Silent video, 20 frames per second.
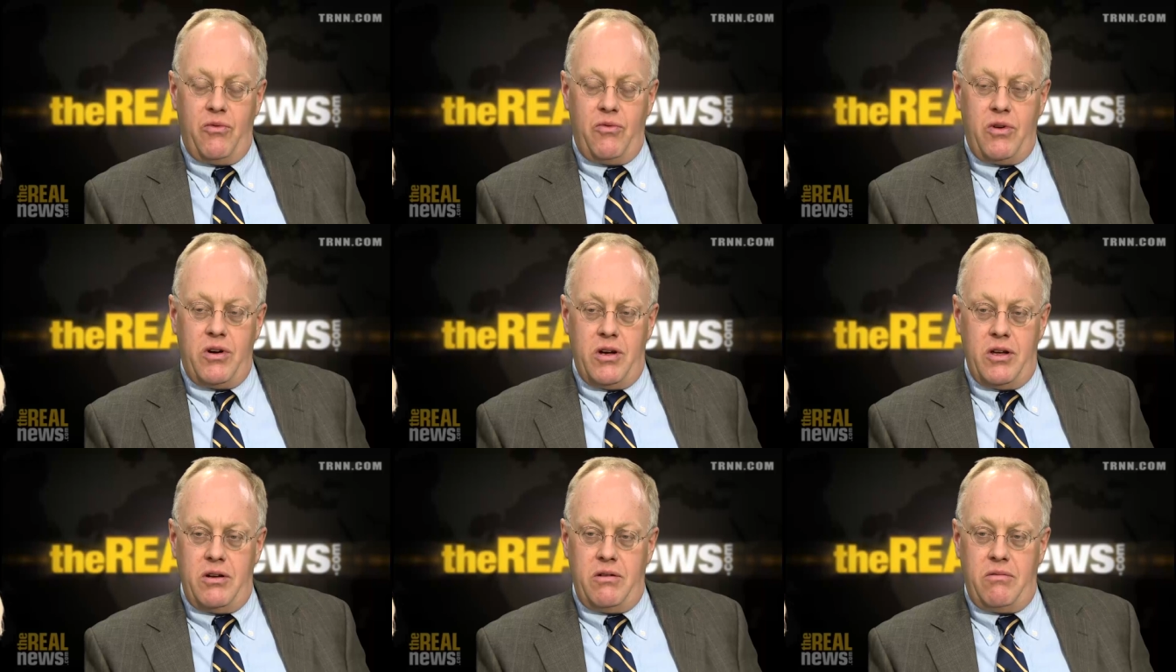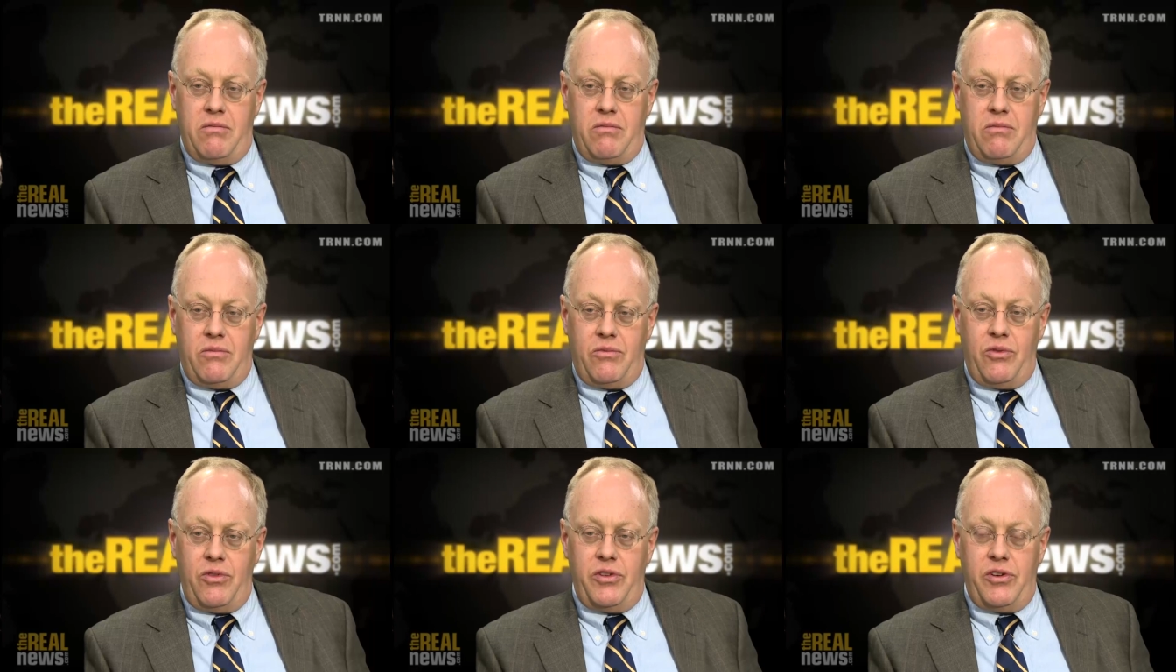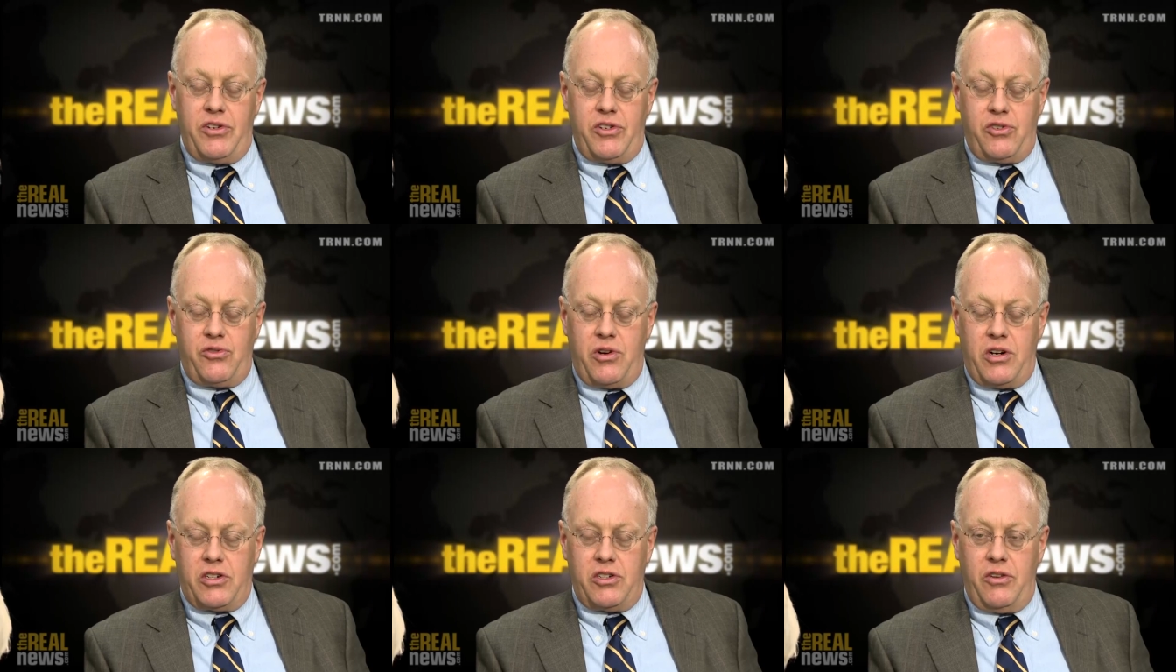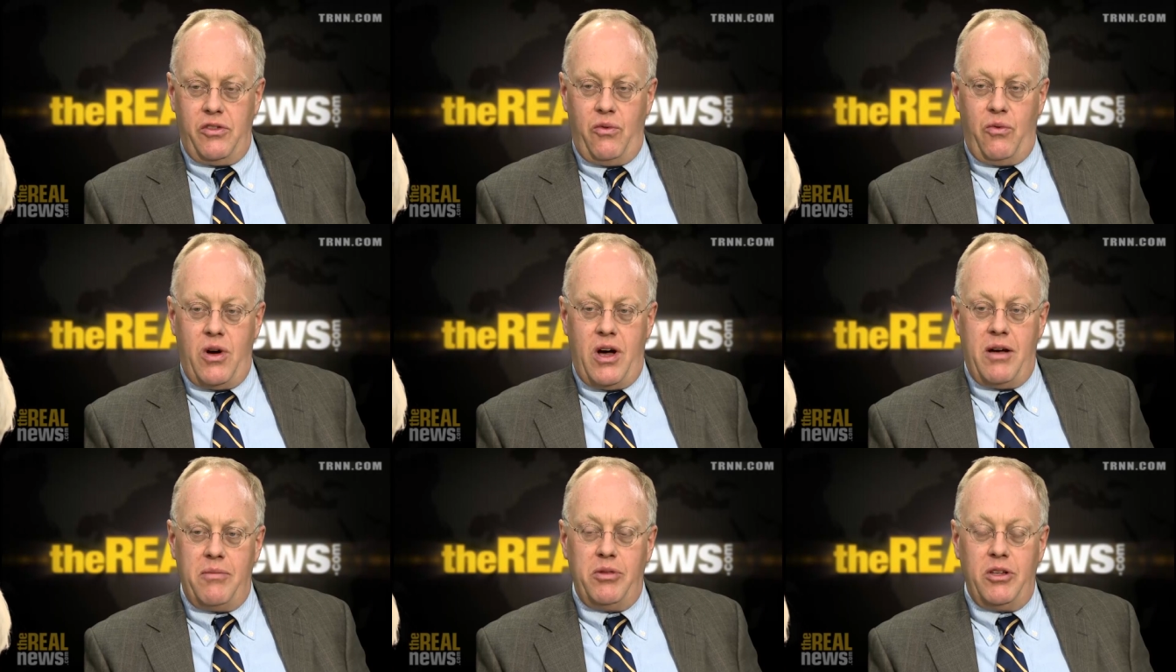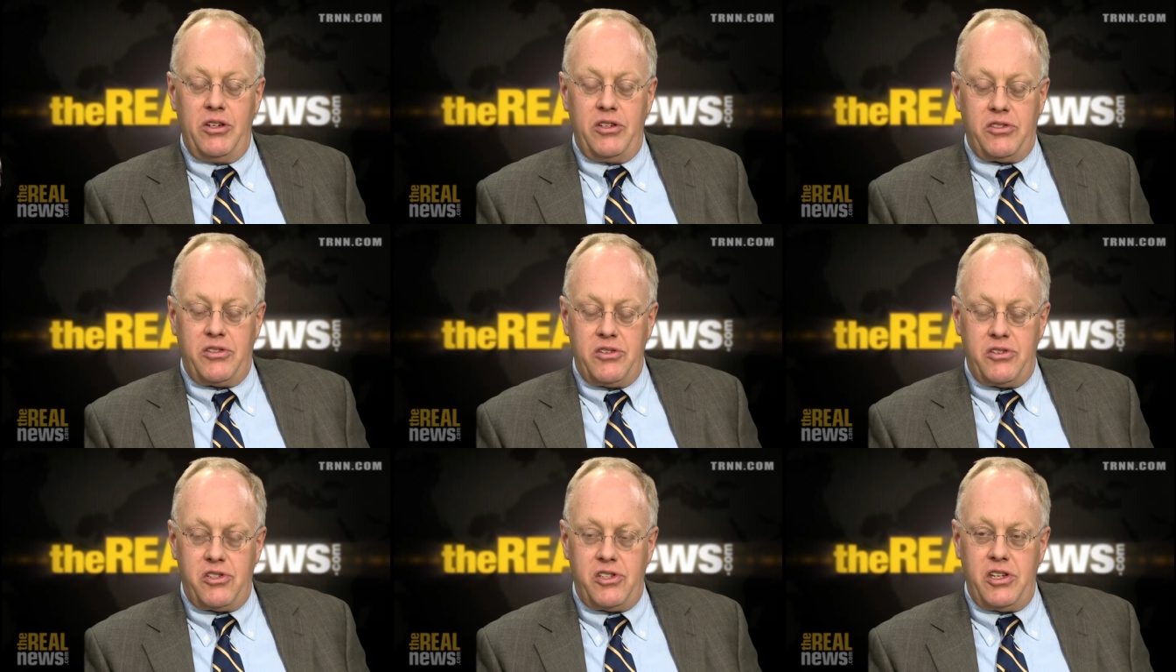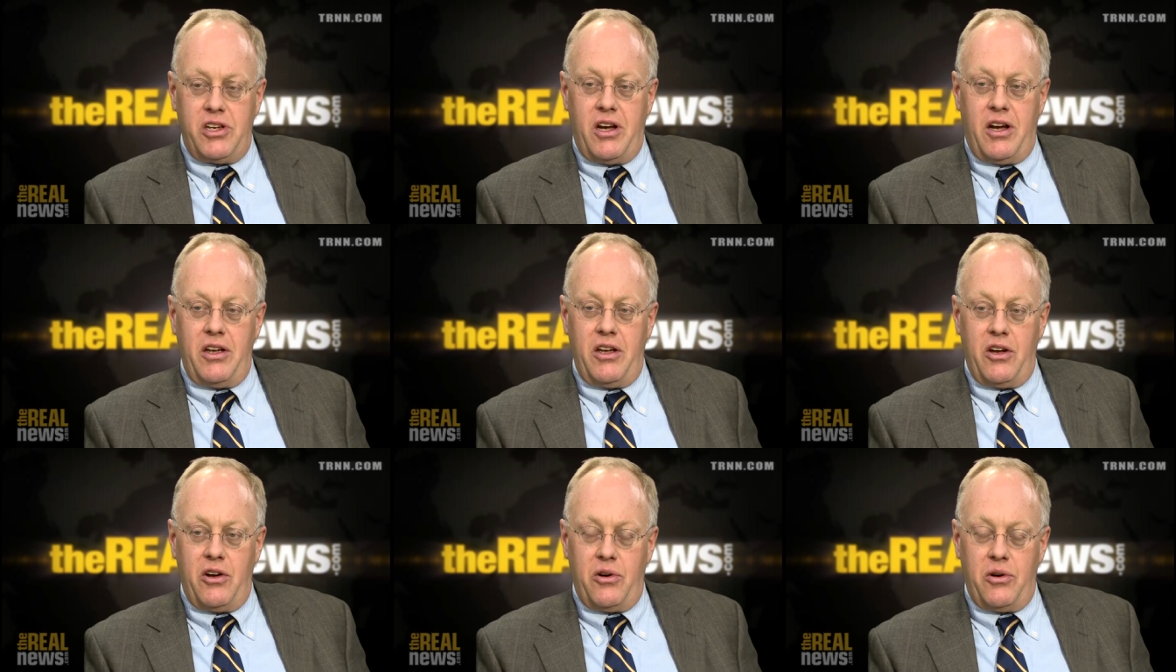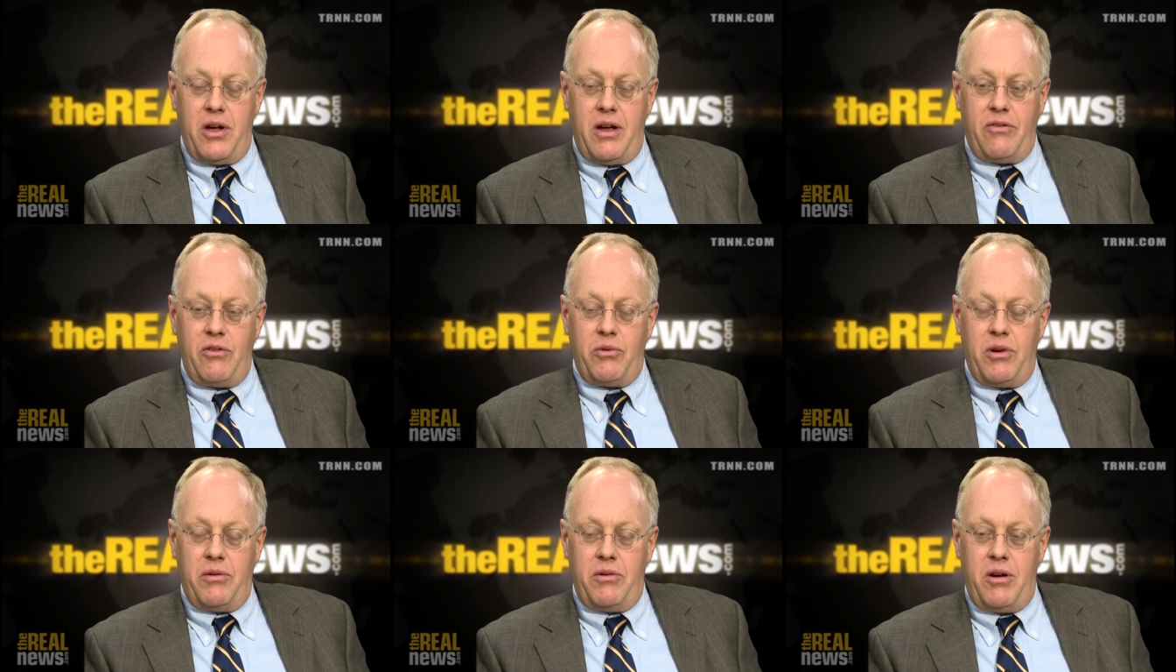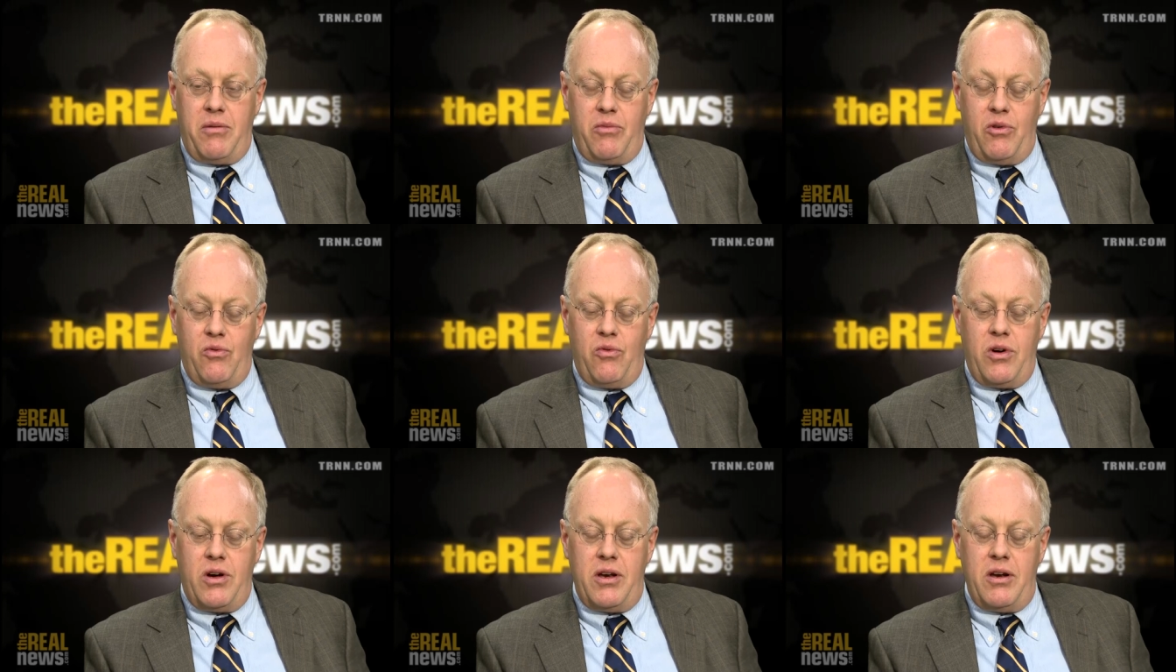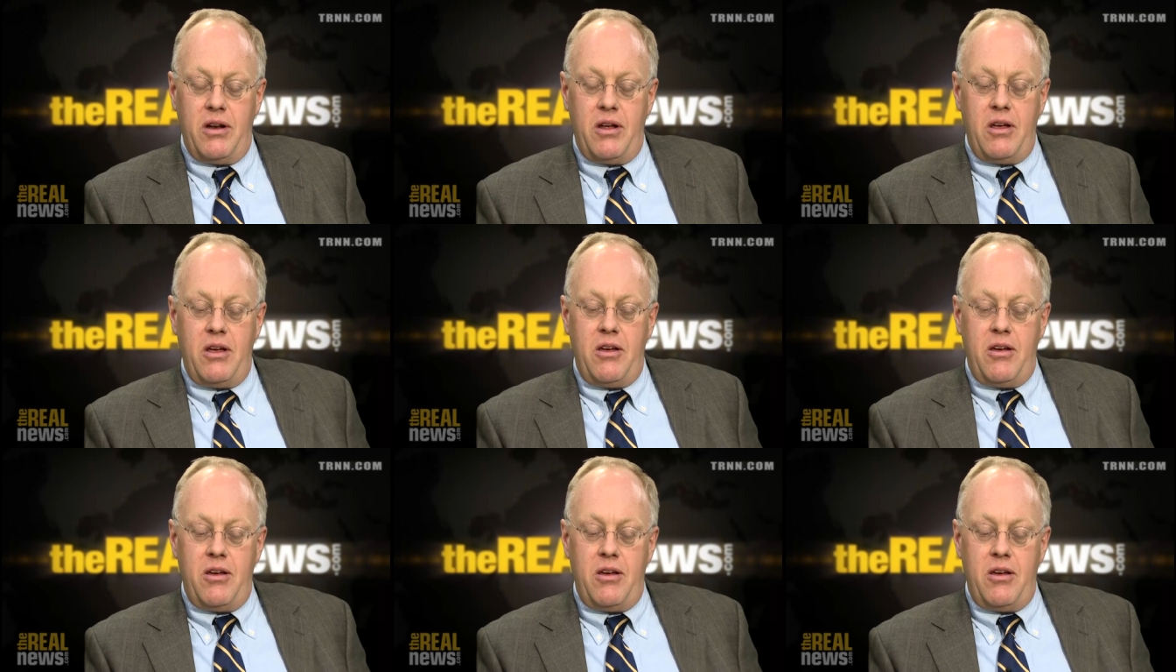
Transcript: One with the destruction of the Wobblies, the CIO, yeah. everyone. Number one.